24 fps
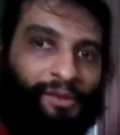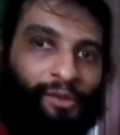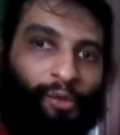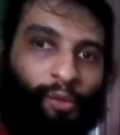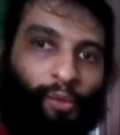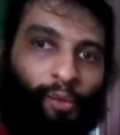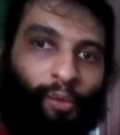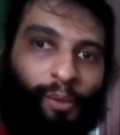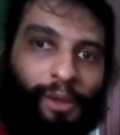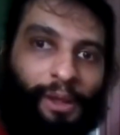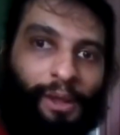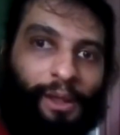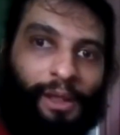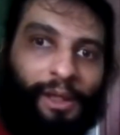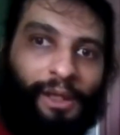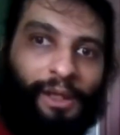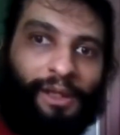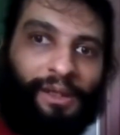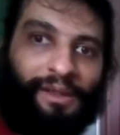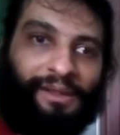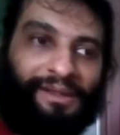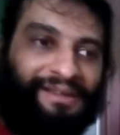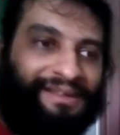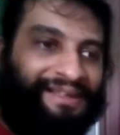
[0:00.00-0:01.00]
So
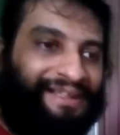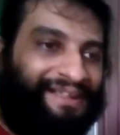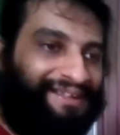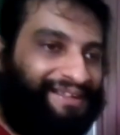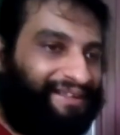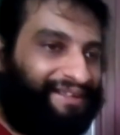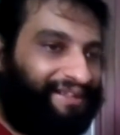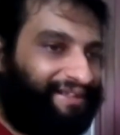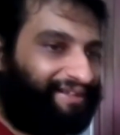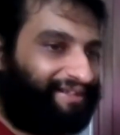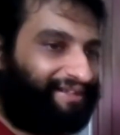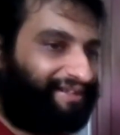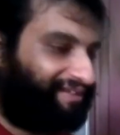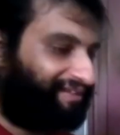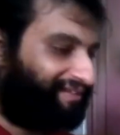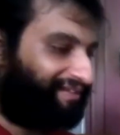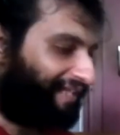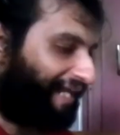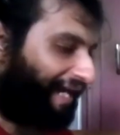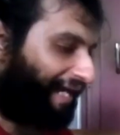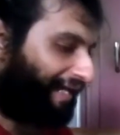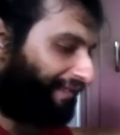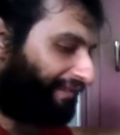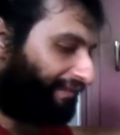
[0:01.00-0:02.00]
this is a
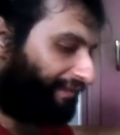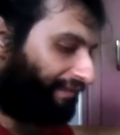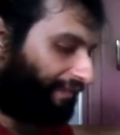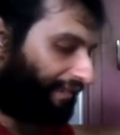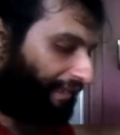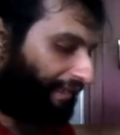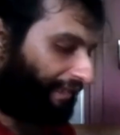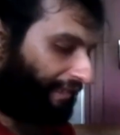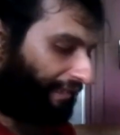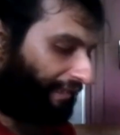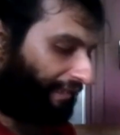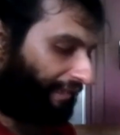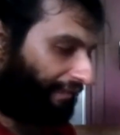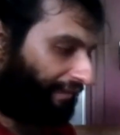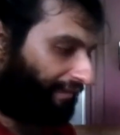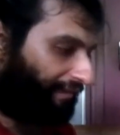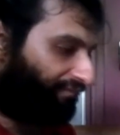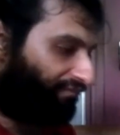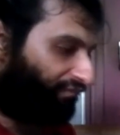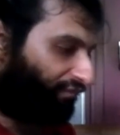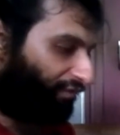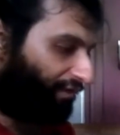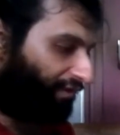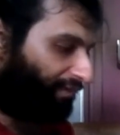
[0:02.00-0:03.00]
stand
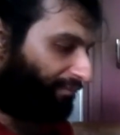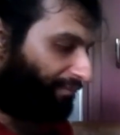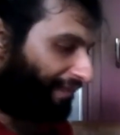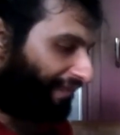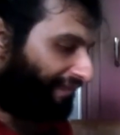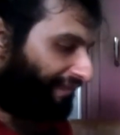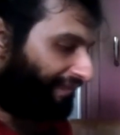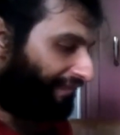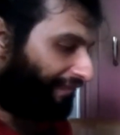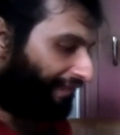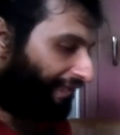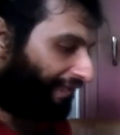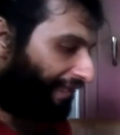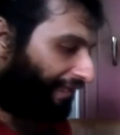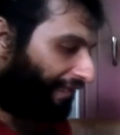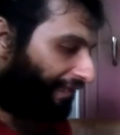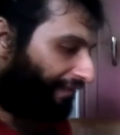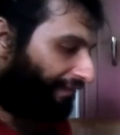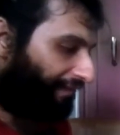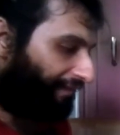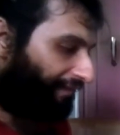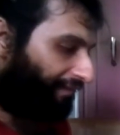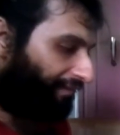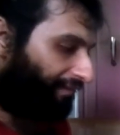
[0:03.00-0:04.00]
and for the mic,
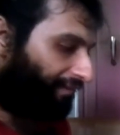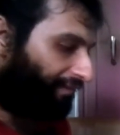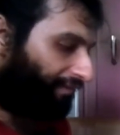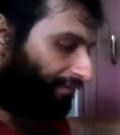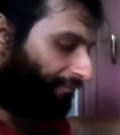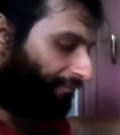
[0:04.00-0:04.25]
and